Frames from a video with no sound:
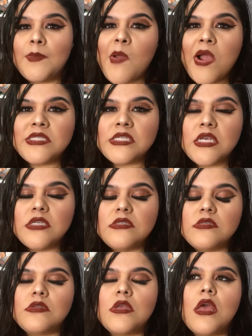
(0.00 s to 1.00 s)

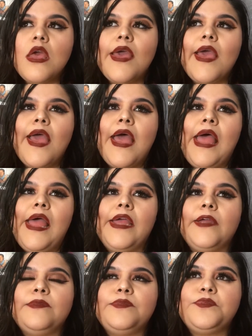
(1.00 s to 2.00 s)
process,
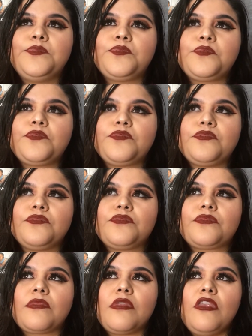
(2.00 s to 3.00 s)
and
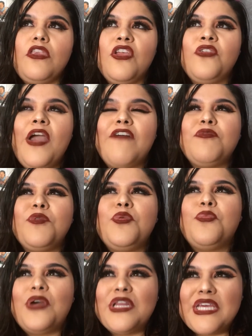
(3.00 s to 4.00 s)
you have to be
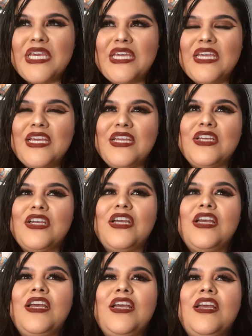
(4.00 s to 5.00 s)
willing
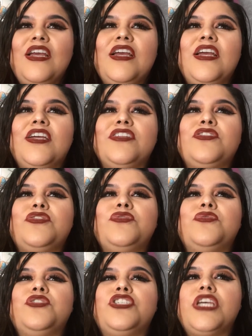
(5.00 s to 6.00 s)

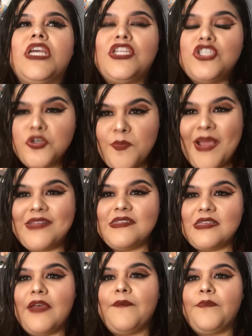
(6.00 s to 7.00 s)
to change your
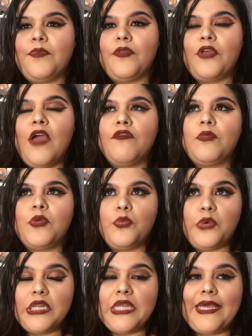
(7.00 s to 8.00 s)
mindset. You have to be
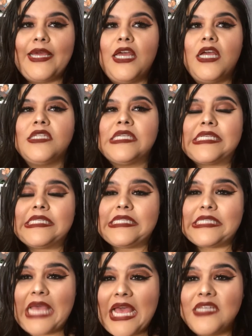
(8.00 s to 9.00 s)
willing to
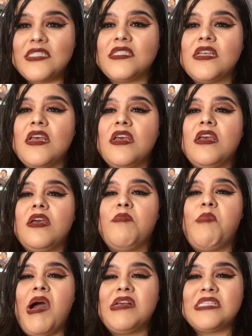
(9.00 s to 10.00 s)
set
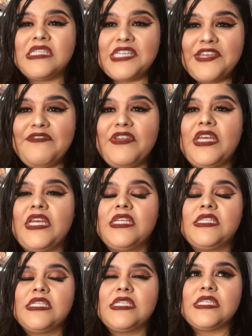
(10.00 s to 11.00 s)
positivity,
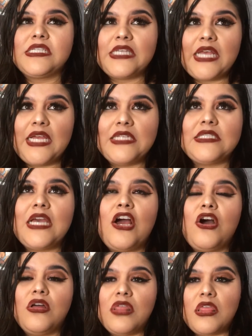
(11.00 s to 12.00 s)
to set
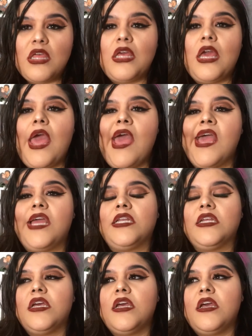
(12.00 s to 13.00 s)
healthy
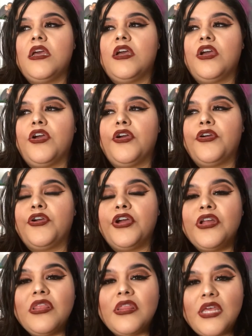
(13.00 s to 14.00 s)
and
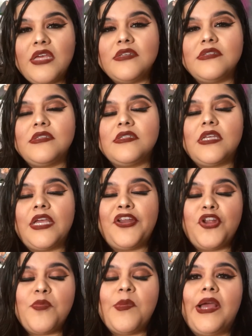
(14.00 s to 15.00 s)
good things in
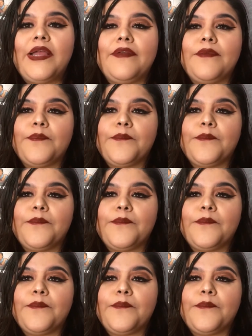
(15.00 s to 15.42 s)
your mind.